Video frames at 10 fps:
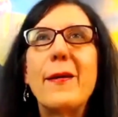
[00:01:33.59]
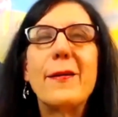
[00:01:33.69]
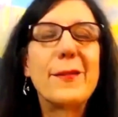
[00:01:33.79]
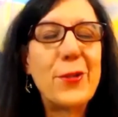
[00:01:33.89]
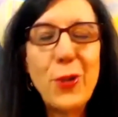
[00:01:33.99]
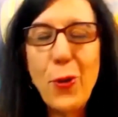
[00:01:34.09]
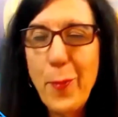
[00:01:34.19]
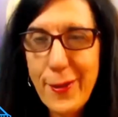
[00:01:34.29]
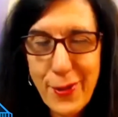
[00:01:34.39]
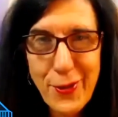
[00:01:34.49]
so
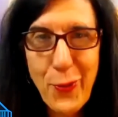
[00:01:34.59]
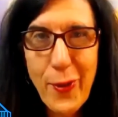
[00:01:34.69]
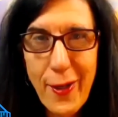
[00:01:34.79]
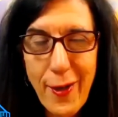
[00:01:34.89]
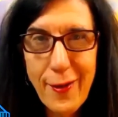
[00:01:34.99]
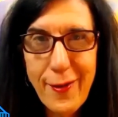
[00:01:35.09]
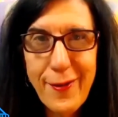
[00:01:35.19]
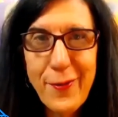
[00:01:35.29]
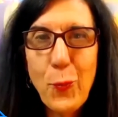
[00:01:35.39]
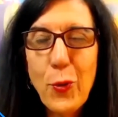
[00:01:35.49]
much is going on in
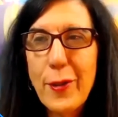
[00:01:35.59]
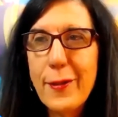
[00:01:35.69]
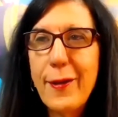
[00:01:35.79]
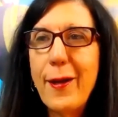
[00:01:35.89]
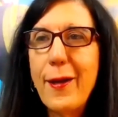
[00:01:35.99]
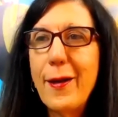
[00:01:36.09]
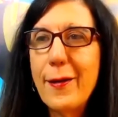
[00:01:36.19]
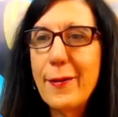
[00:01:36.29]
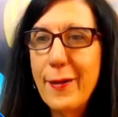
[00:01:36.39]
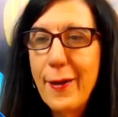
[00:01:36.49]
the world,
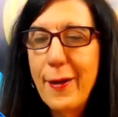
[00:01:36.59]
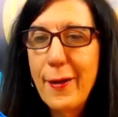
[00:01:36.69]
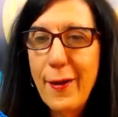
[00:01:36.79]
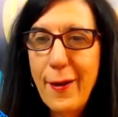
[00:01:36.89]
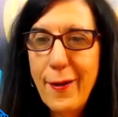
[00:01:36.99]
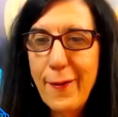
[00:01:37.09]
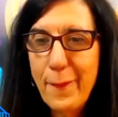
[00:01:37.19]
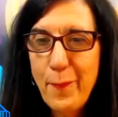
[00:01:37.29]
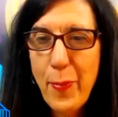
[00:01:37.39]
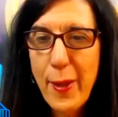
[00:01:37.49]
and
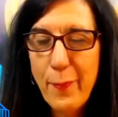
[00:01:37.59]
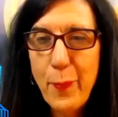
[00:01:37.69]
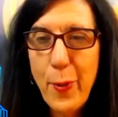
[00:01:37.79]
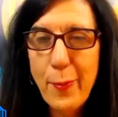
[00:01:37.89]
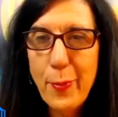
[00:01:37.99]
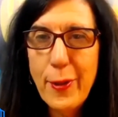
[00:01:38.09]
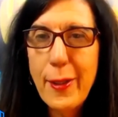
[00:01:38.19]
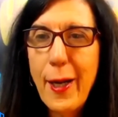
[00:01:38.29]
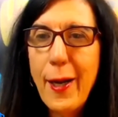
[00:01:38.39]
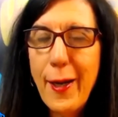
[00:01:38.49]
um, Barbara and
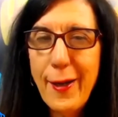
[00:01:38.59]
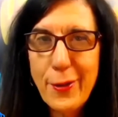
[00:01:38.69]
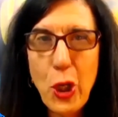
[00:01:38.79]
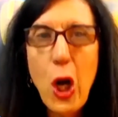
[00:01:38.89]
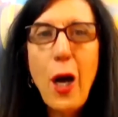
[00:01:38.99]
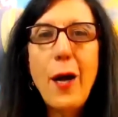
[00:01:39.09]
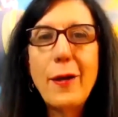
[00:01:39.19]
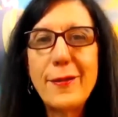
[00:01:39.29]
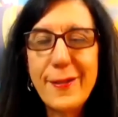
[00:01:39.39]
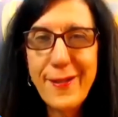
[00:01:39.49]
I had
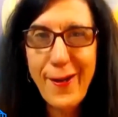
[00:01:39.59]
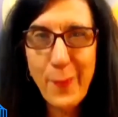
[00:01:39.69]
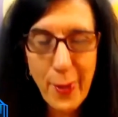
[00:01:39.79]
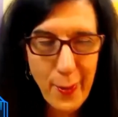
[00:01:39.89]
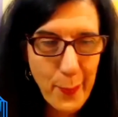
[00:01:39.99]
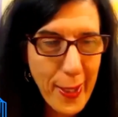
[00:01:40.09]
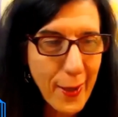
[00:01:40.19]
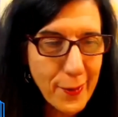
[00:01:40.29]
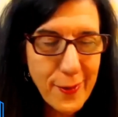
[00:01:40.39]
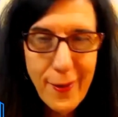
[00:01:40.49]
talked some
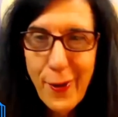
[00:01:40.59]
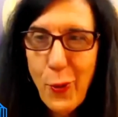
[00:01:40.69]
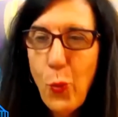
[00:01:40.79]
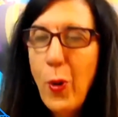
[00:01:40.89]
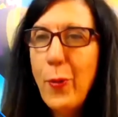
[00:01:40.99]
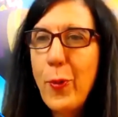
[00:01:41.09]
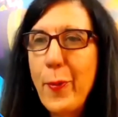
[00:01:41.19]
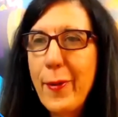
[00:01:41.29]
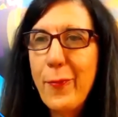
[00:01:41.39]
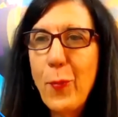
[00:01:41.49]
about what we
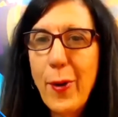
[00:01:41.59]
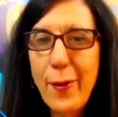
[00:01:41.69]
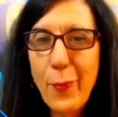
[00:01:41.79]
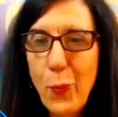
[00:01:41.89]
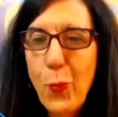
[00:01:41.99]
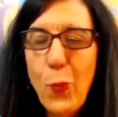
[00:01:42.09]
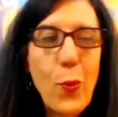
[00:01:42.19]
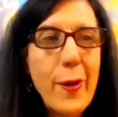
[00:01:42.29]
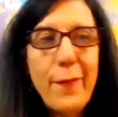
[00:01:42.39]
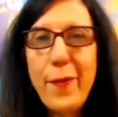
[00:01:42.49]
what
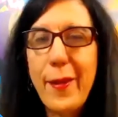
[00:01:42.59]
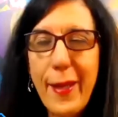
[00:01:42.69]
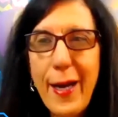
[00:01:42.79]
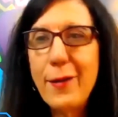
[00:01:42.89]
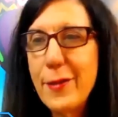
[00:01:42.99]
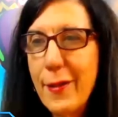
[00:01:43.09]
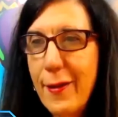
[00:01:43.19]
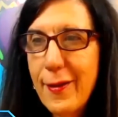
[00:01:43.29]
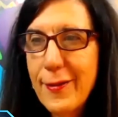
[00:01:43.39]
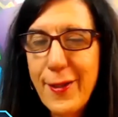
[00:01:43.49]
what of the thousand
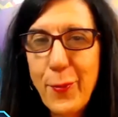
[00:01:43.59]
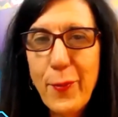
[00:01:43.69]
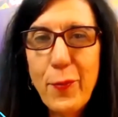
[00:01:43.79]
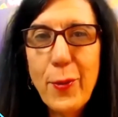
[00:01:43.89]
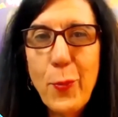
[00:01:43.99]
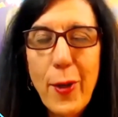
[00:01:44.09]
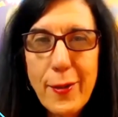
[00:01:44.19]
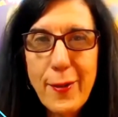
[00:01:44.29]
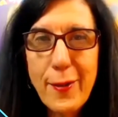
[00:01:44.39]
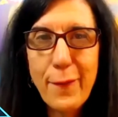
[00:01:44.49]
things that we really
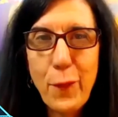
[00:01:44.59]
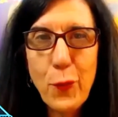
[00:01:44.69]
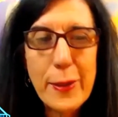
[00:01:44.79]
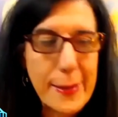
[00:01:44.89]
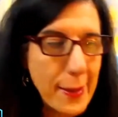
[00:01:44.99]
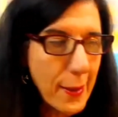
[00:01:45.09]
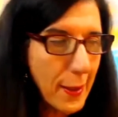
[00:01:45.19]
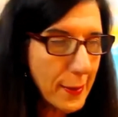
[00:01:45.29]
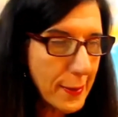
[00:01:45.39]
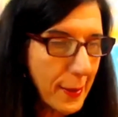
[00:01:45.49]
wanted to focus in
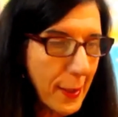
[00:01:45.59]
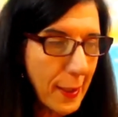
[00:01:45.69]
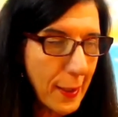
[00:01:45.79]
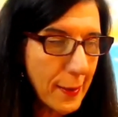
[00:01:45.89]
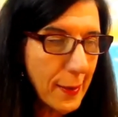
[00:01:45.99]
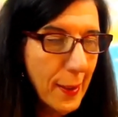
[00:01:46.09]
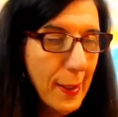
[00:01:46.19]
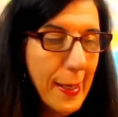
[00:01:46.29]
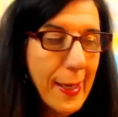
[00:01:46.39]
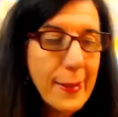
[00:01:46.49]
on today, and
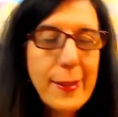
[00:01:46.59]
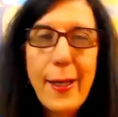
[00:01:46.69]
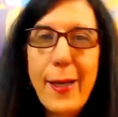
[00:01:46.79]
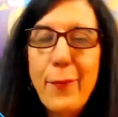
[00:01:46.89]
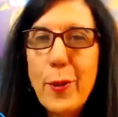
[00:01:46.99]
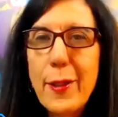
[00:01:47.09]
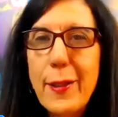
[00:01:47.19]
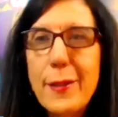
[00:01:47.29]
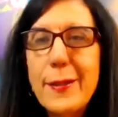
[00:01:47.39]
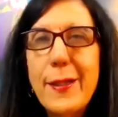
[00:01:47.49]
and today really
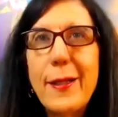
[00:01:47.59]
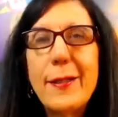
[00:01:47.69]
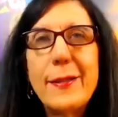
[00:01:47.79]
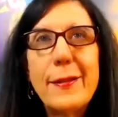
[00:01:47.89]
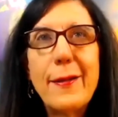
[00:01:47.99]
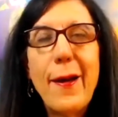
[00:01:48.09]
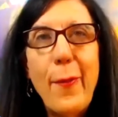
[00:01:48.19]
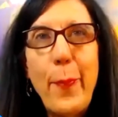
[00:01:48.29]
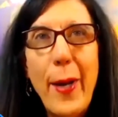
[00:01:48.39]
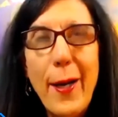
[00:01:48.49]
is is
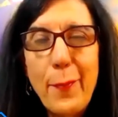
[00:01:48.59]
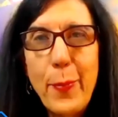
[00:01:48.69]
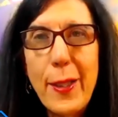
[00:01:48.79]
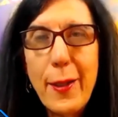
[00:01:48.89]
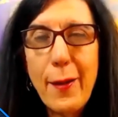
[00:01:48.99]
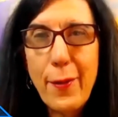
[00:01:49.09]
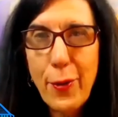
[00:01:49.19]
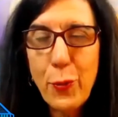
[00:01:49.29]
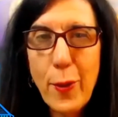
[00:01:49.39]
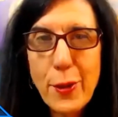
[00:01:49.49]
about being on the
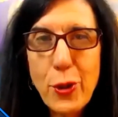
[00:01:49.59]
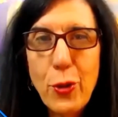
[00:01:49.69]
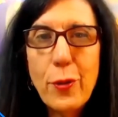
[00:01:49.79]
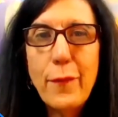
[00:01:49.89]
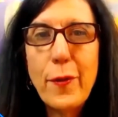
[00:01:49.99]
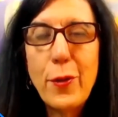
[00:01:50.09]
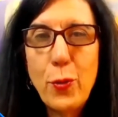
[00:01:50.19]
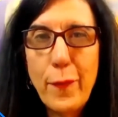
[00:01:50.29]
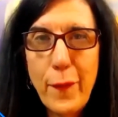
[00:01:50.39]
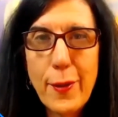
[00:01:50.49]
threshold of a new
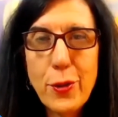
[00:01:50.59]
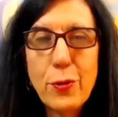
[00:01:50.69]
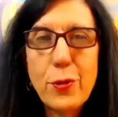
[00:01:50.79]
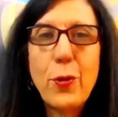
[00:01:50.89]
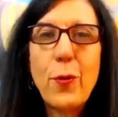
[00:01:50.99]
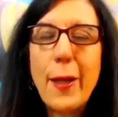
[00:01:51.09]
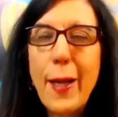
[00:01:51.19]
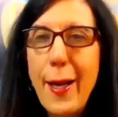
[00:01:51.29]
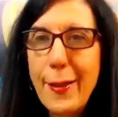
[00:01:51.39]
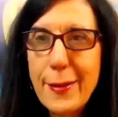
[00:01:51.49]
adventure. So a
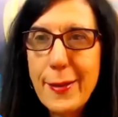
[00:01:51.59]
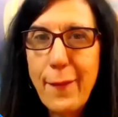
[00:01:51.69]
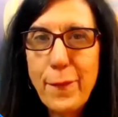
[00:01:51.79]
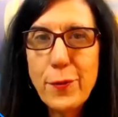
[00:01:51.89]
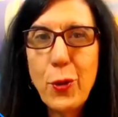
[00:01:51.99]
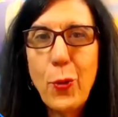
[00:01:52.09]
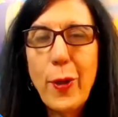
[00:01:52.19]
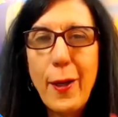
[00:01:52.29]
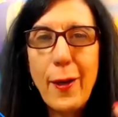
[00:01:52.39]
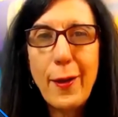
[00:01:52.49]
lot of stuff is going
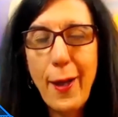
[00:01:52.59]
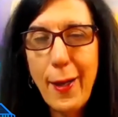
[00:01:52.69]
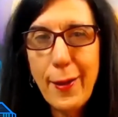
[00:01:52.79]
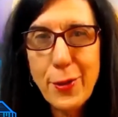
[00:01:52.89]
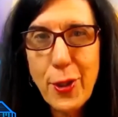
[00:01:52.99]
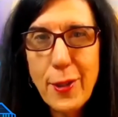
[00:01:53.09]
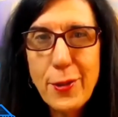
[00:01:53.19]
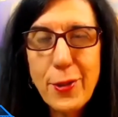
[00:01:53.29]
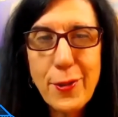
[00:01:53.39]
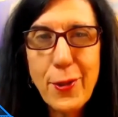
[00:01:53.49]
on, a lot of
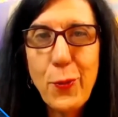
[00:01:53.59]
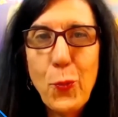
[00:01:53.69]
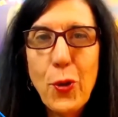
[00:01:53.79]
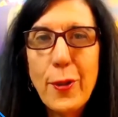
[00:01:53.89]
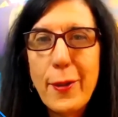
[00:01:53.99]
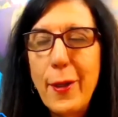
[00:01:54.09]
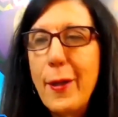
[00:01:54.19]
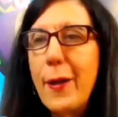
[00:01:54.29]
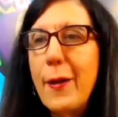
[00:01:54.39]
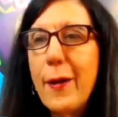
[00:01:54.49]
changes in the world,
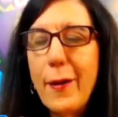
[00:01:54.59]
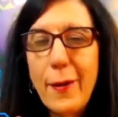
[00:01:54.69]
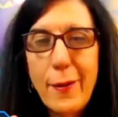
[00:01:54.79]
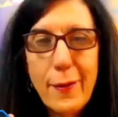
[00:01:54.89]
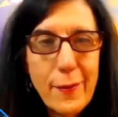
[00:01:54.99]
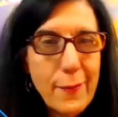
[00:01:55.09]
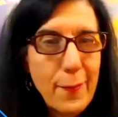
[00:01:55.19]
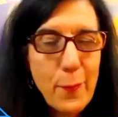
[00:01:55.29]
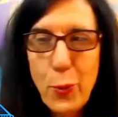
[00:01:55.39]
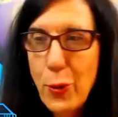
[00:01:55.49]
uh,
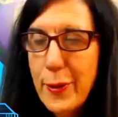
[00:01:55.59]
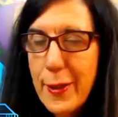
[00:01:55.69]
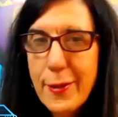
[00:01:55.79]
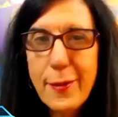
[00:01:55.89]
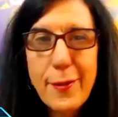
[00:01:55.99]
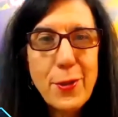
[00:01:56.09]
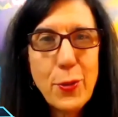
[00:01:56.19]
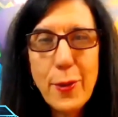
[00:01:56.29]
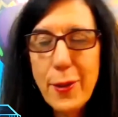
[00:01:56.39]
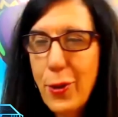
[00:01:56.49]
protests in the
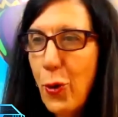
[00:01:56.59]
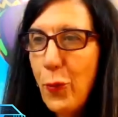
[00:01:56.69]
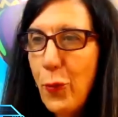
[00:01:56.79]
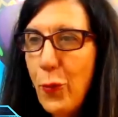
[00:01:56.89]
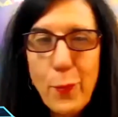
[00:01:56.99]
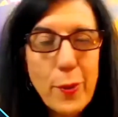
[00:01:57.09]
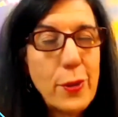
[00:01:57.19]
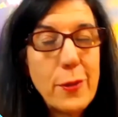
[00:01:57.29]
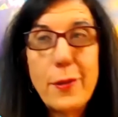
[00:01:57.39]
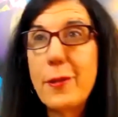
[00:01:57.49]
street, COVID, which
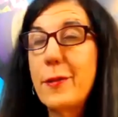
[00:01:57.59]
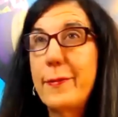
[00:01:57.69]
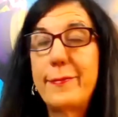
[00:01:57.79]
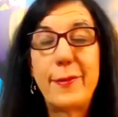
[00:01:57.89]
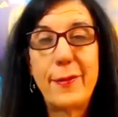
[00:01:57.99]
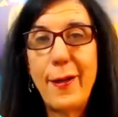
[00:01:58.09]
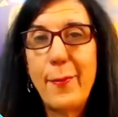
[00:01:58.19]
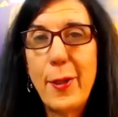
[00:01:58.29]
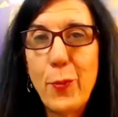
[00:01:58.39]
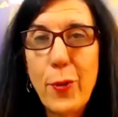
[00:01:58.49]
is just I
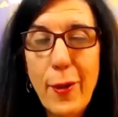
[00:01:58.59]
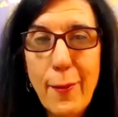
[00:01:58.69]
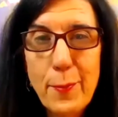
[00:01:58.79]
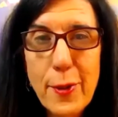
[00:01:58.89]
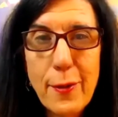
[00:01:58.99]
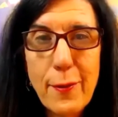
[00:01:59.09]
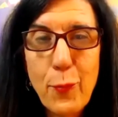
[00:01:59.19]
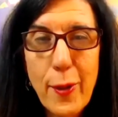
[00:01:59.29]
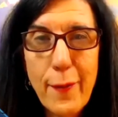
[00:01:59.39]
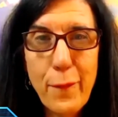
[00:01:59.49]
mean, we're I'm um,
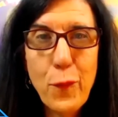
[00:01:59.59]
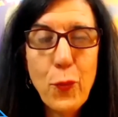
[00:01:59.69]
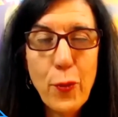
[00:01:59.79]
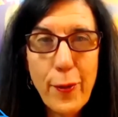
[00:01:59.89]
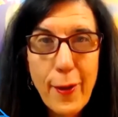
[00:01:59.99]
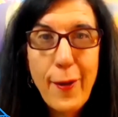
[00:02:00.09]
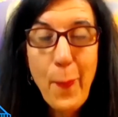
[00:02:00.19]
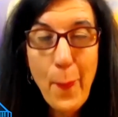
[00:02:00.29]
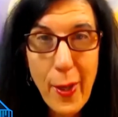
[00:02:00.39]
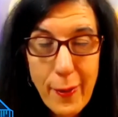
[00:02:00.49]
what in the fourth
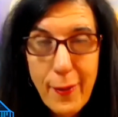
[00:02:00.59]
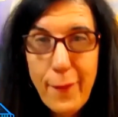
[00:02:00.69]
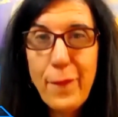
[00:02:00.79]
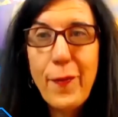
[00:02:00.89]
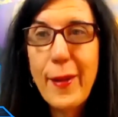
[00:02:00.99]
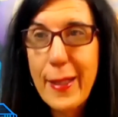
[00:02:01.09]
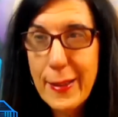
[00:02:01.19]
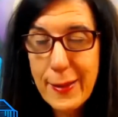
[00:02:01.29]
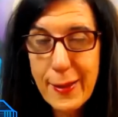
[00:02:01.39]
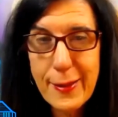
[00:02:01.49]
month of
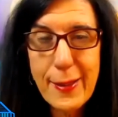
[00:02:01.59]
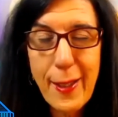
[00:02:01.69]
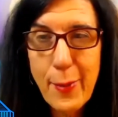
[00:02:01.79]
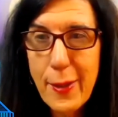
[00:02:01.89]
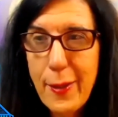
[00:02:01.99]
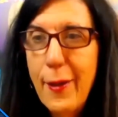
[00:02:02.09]
this excitement.